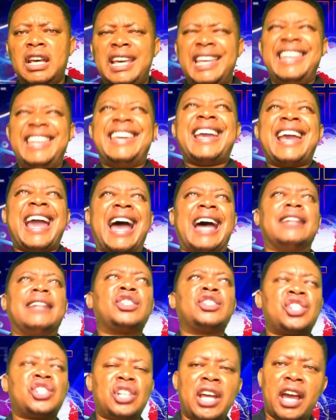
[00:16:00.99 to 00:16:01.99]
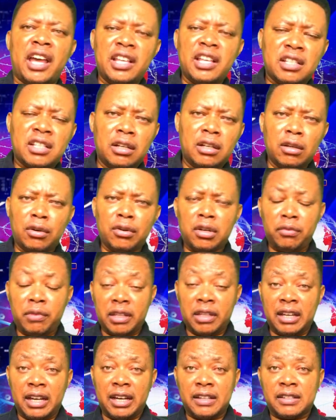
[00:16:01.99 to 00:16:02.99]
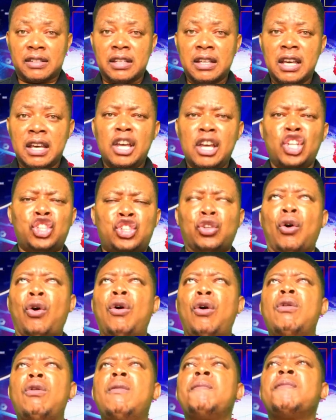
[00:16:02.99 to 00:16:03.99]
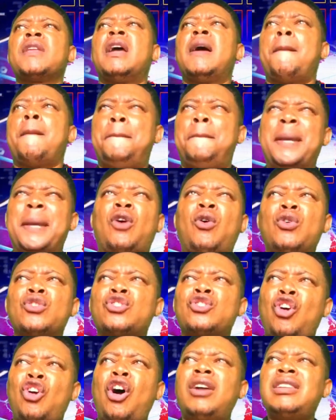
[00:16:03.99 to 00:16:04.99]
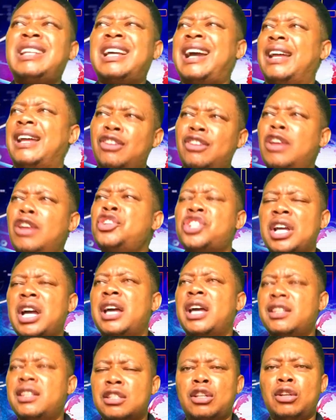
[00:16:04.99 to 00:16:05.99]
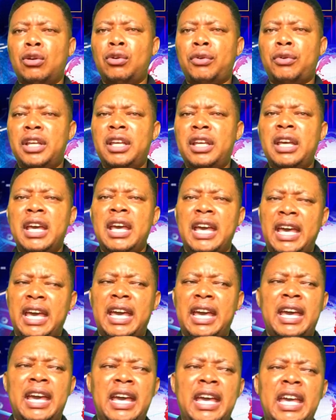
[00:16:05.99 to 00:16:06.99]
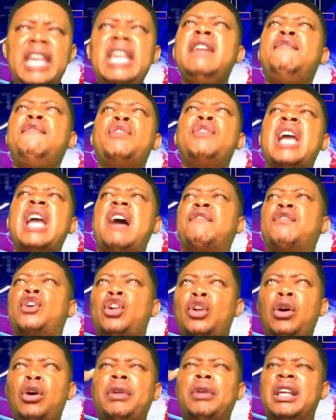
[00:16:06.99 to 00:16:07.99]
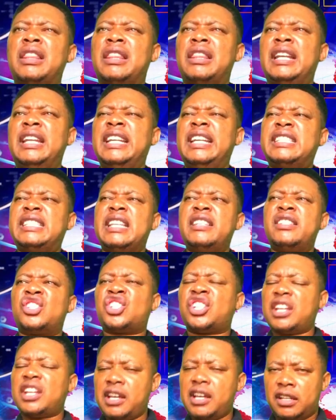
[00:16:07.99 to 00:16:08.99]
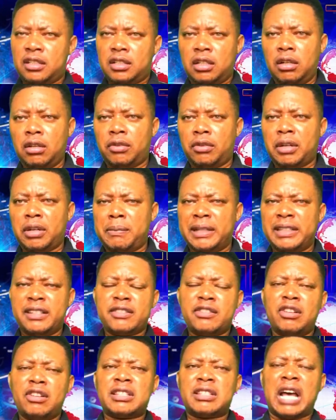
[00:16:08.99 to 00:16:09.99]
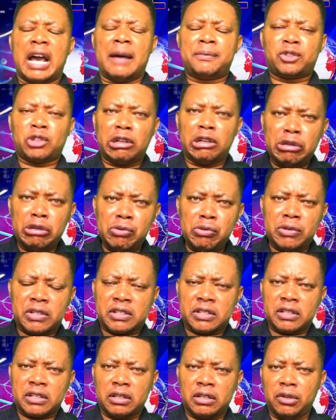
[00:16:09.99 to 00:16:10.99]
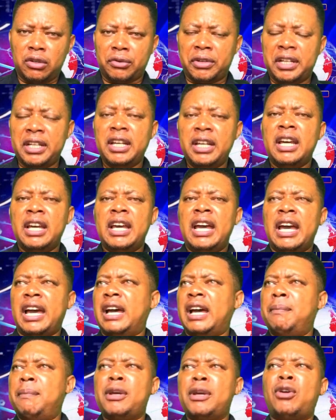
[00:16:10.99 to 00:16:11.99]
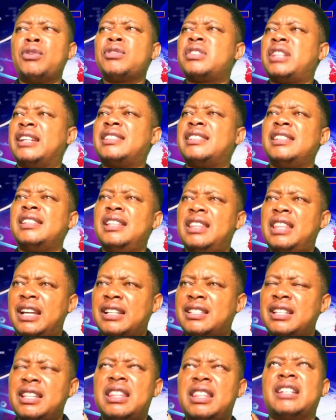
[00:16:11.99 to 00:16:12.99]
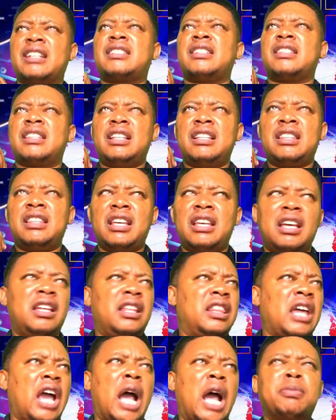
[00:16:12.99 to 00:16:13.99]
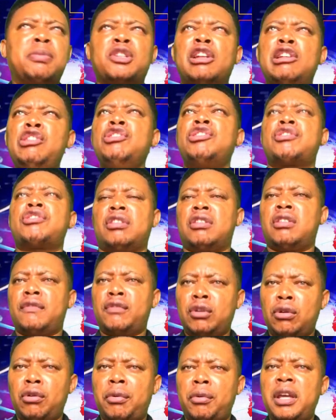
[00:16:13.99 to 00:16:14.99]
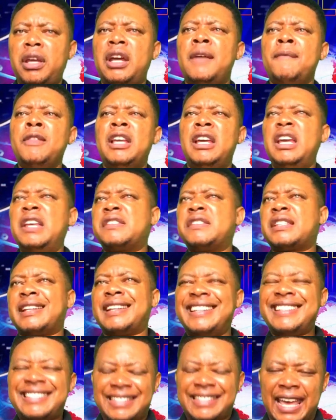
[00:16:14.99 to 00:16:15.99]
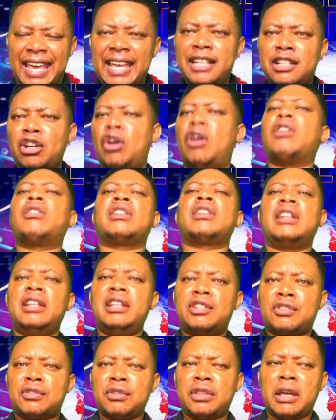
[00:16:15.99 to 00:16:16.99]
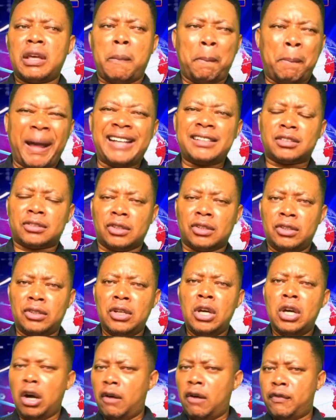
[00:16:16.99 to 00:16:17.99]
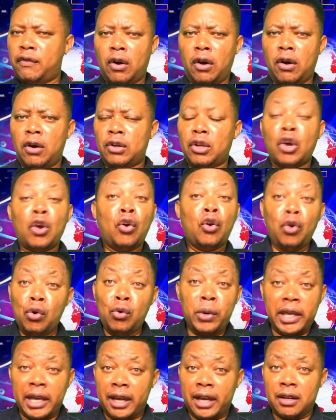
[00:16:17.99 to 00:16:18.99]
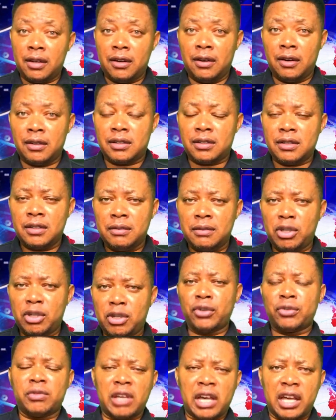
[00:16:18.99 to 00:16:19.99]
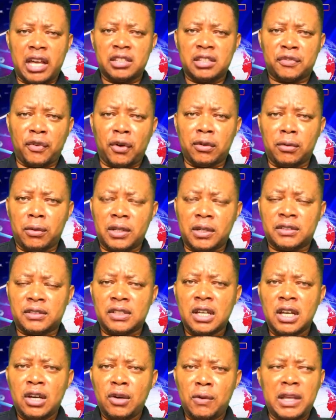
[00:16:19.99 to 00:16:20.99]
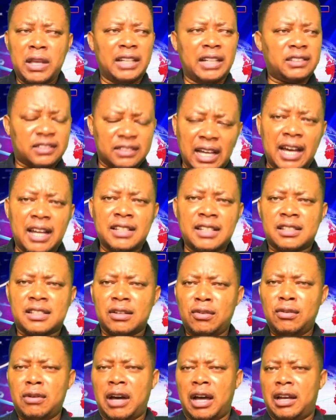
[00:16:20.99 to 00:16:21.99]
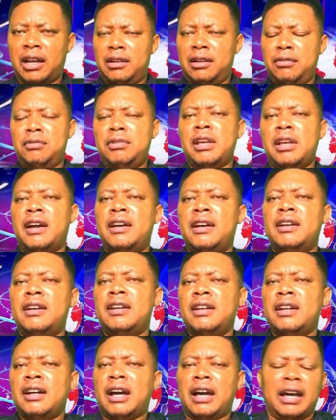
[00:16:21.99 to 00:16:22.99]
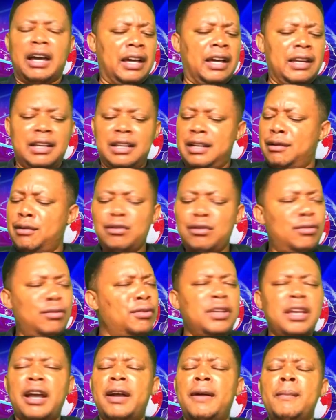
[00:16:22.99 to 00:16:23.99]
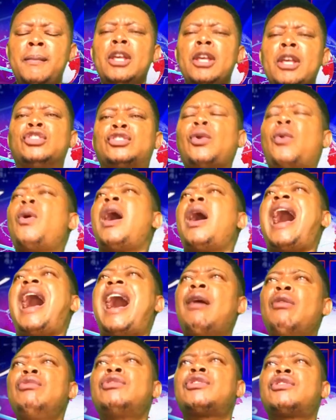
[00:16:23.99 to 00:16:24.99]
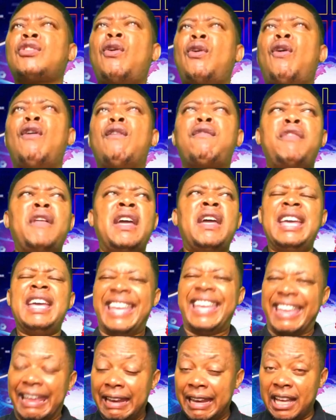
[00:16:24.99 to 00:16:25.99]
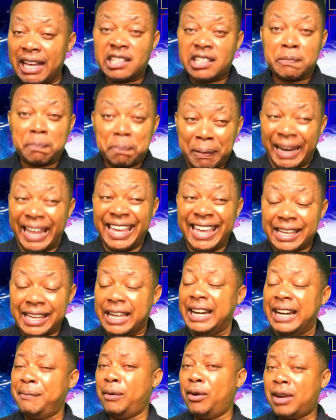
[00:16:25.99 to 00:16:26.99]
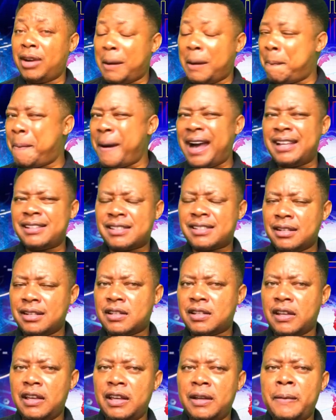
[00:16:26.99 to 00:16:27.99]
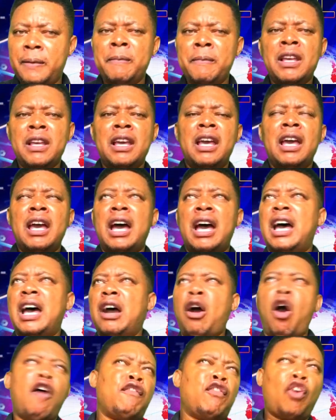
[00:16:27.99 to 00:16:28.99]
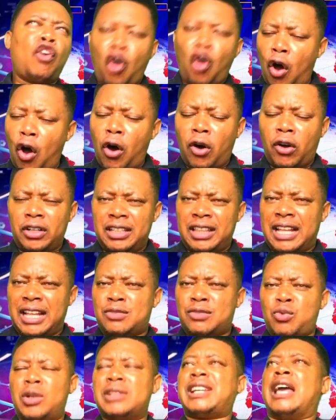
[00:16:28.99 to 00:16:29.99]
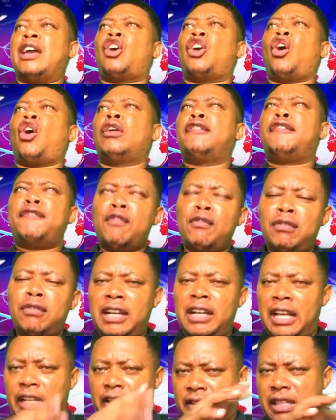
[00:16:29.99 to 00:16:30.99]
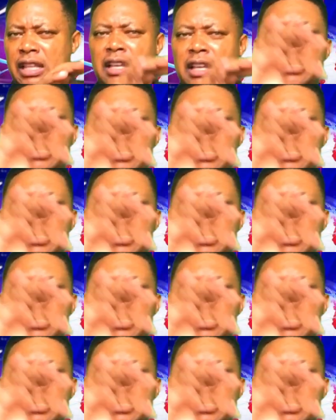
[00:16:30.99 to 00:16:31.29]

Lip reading: He can't share His glory with us. So, because God cannot share His glory, if we have glory, then it is shared glory, but it's not absolute glory, because the absolution of glory is retained only to the person of God, who we are not, because we are His followers. We are sons. Oh, hallelujah. Hallelujah. So out of the inexplicable capacity of God, that's what I call fullness.